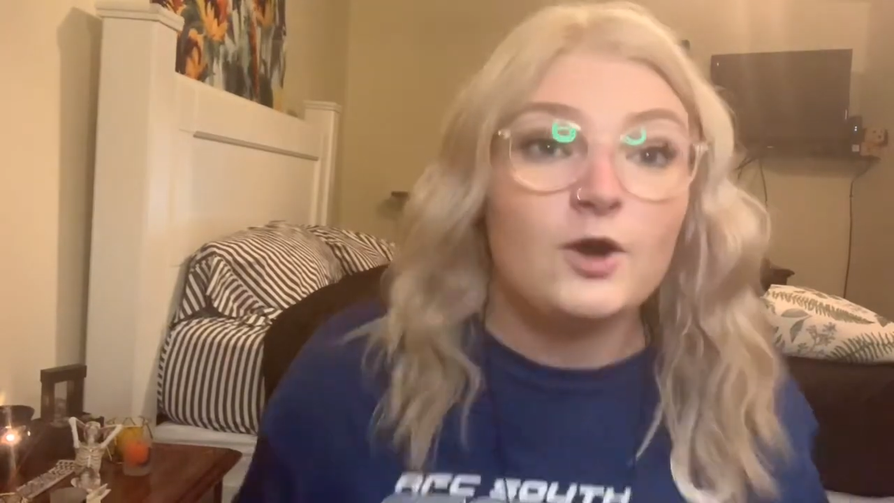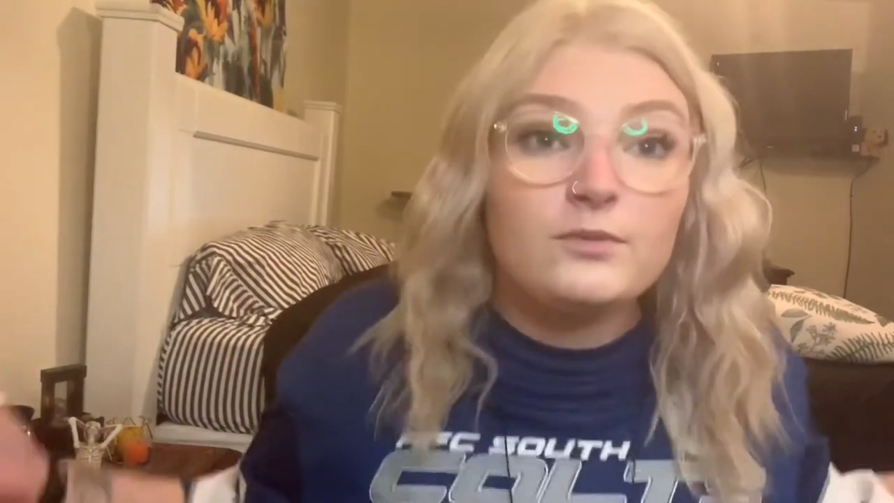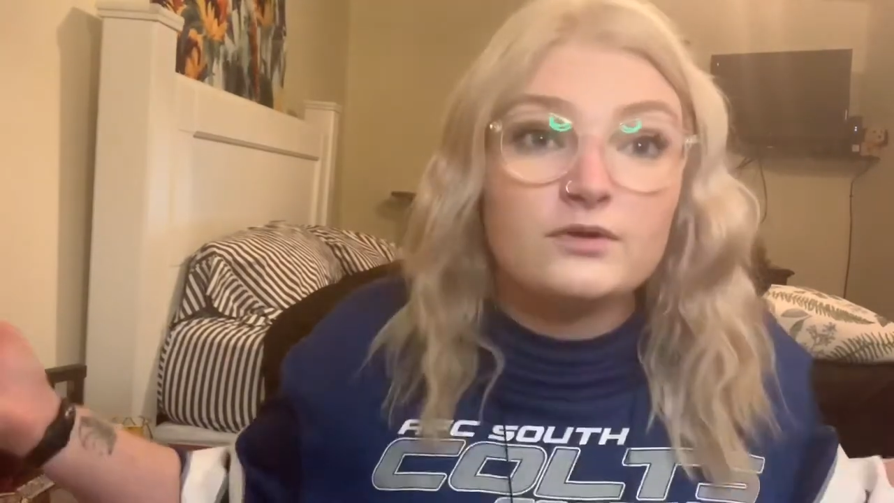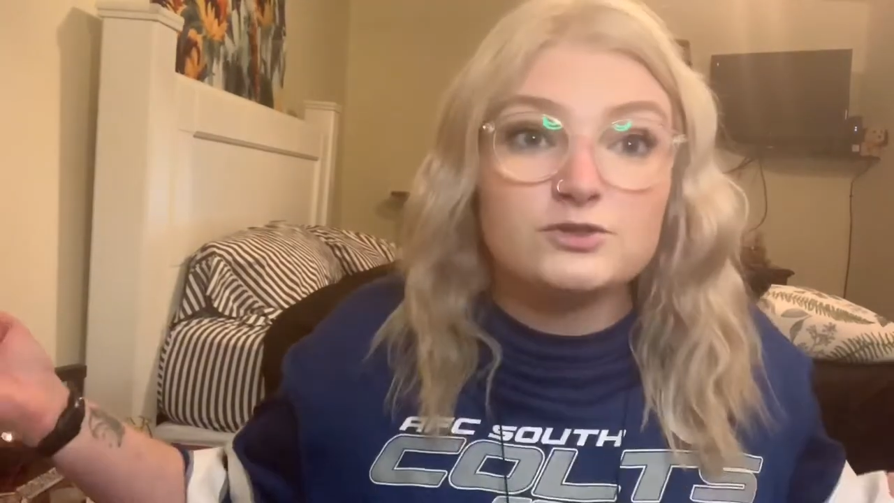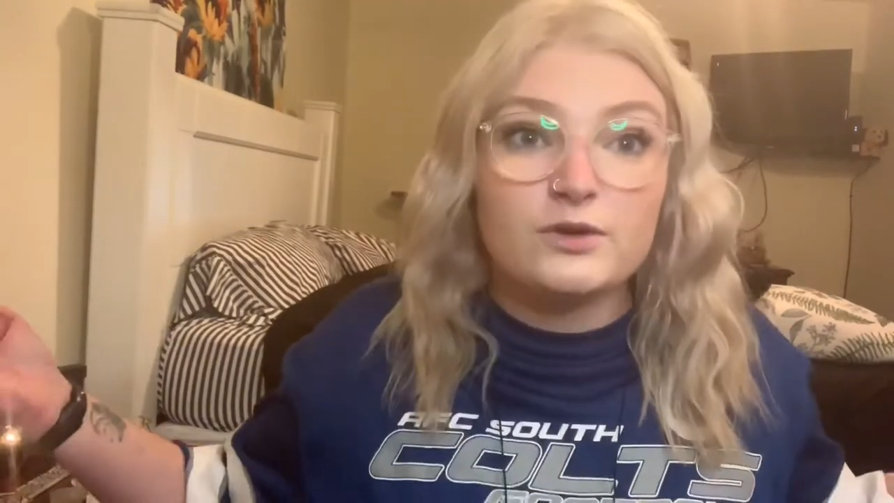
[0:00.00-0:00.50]
hope
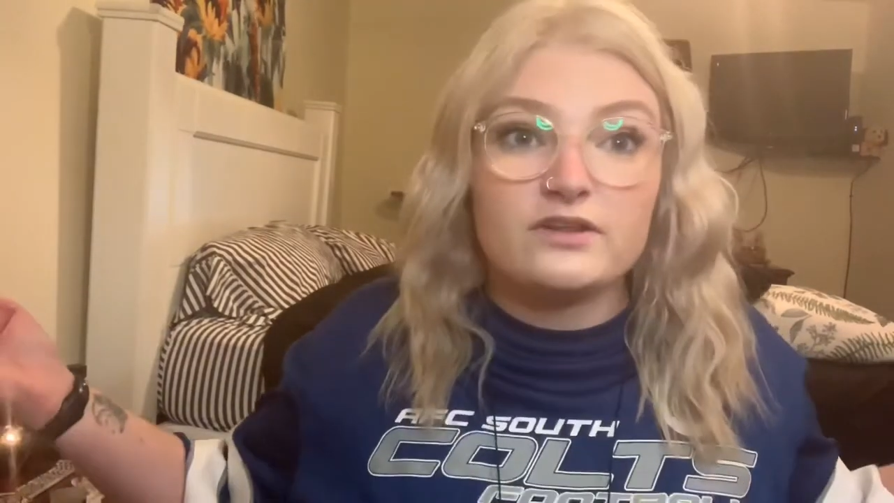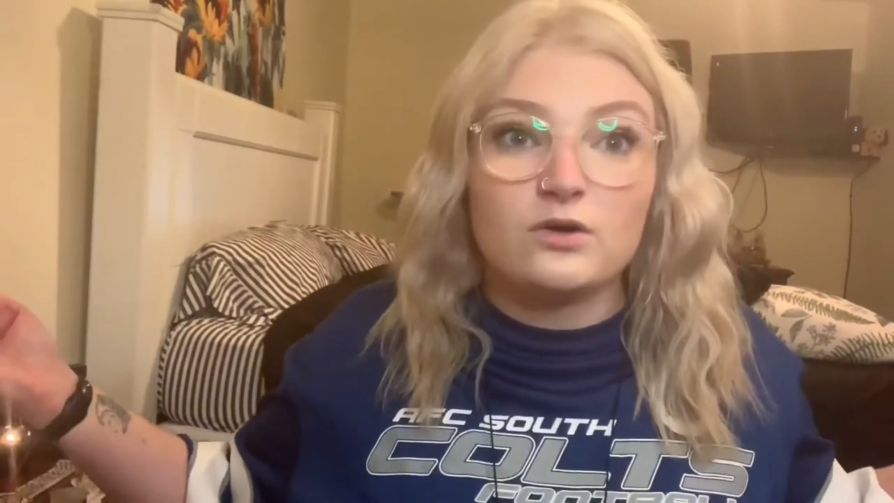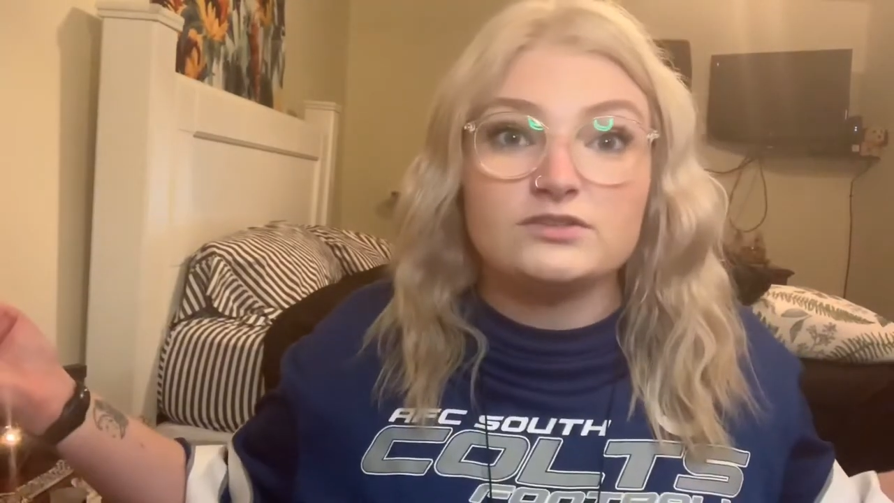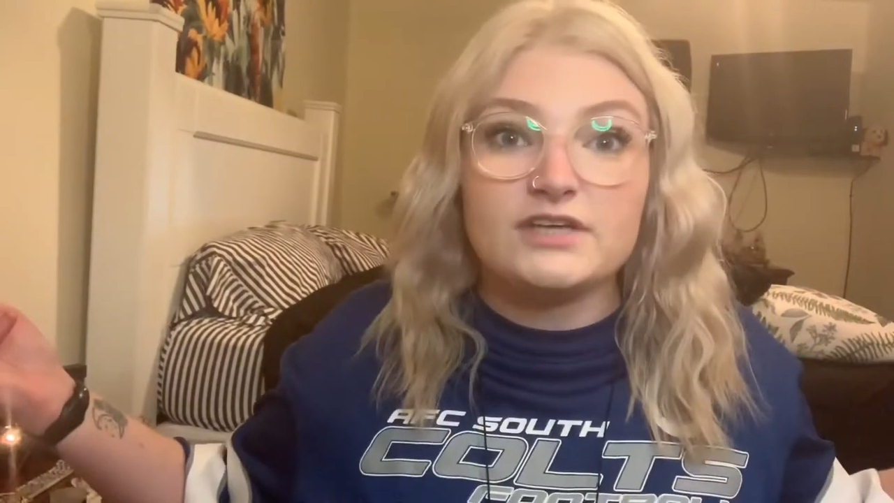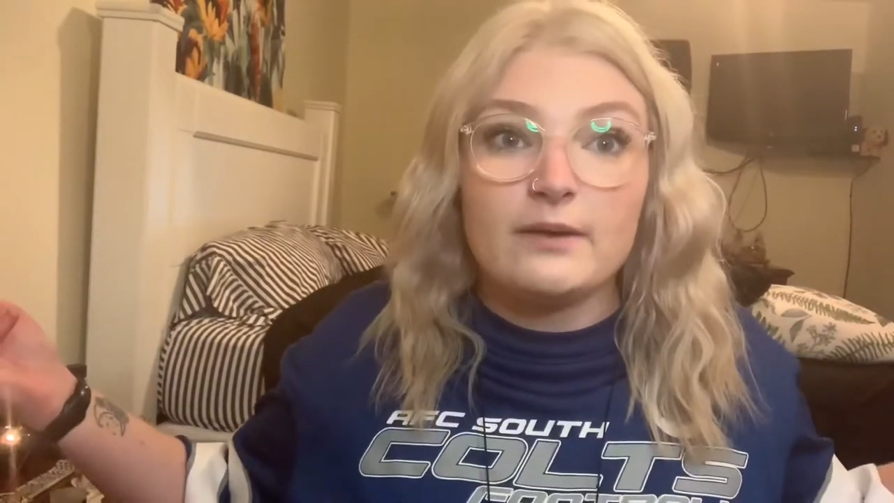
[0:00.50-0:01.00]
you enjoyed the
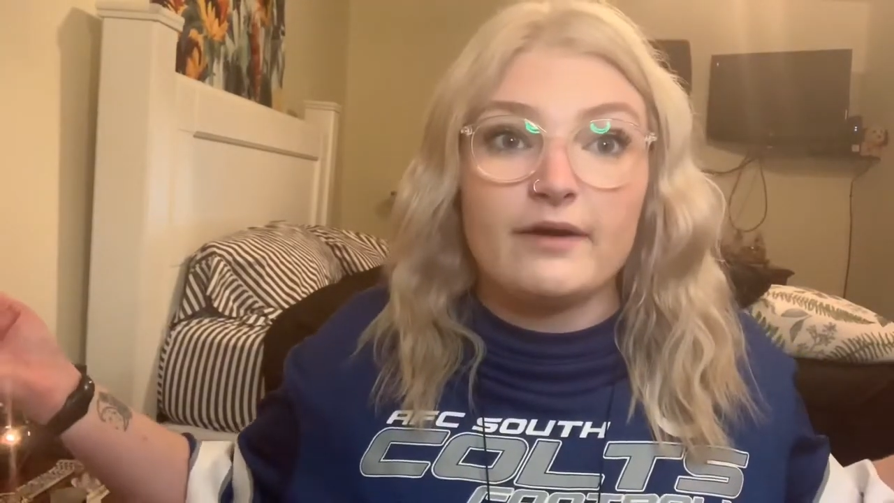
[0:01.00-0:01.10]
Colts game.